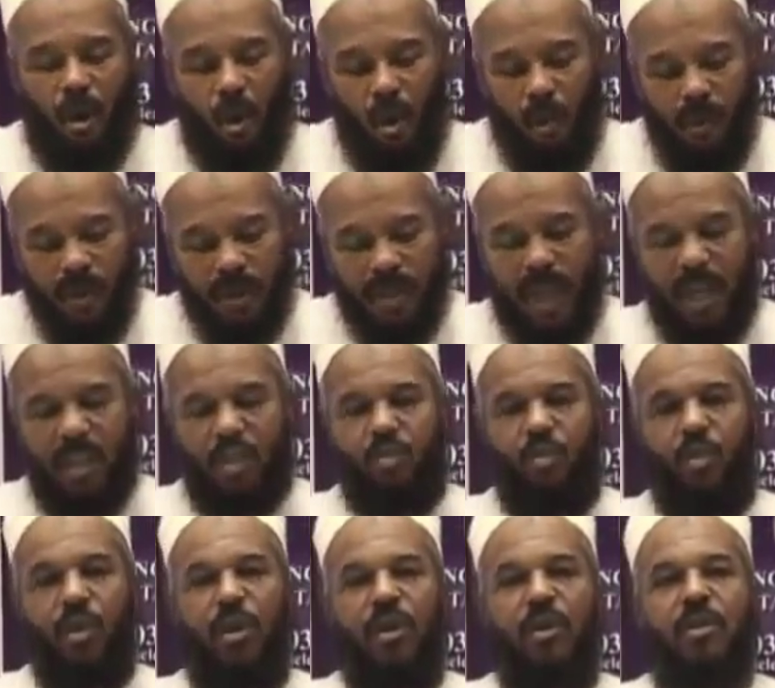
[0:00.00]

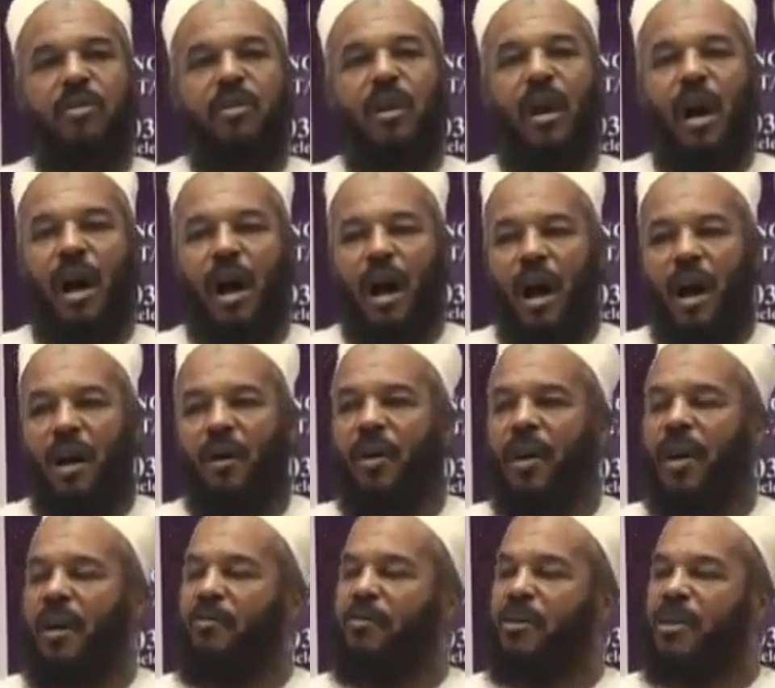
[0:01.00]
homosexuals are
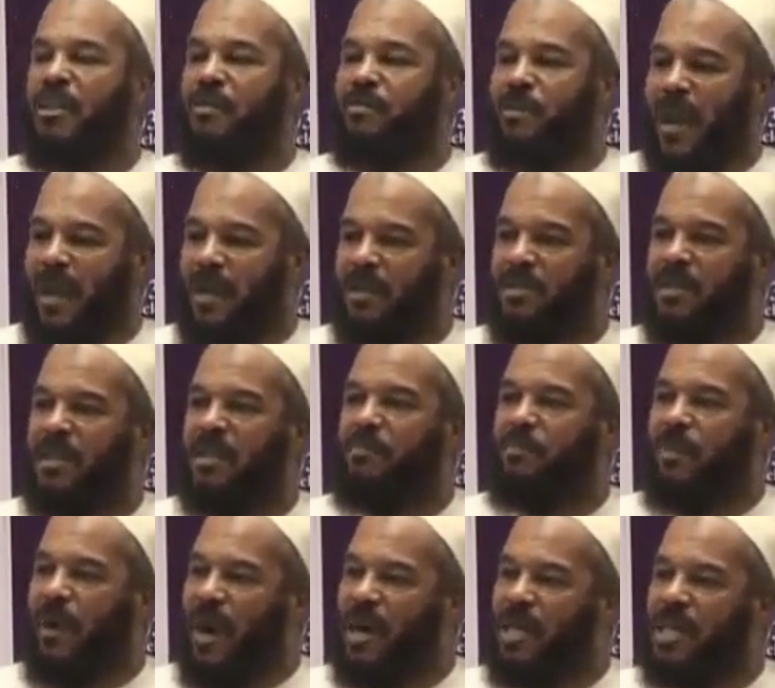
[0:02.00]
a
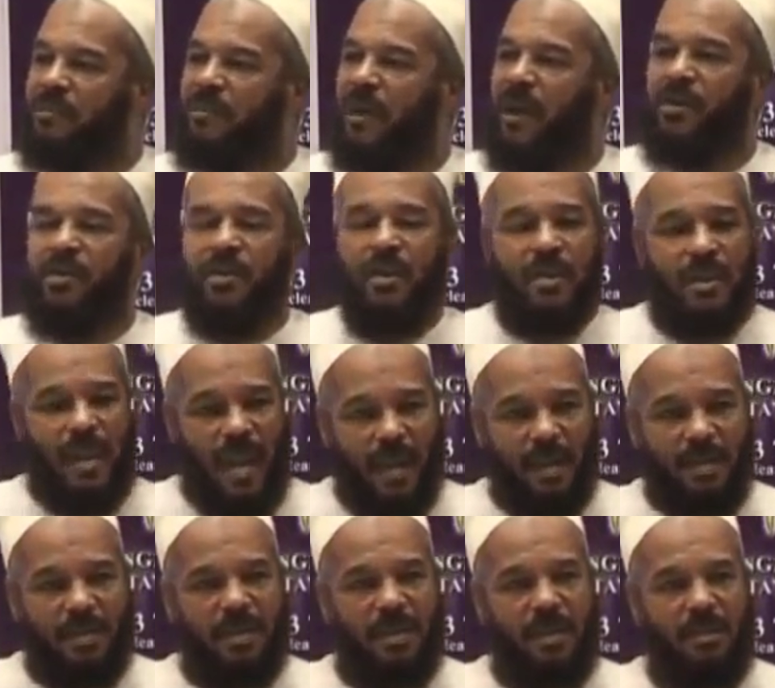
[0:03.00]
respected part of our
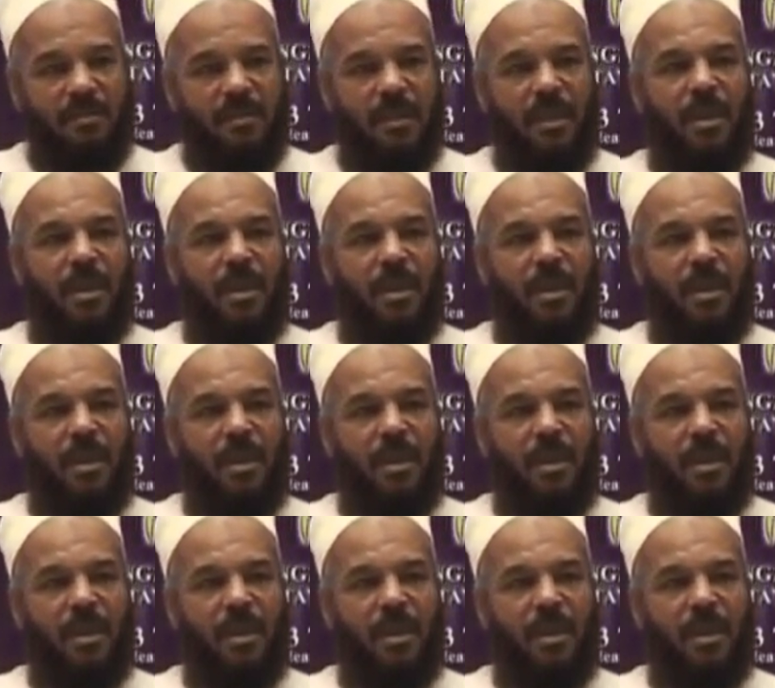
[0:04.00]
society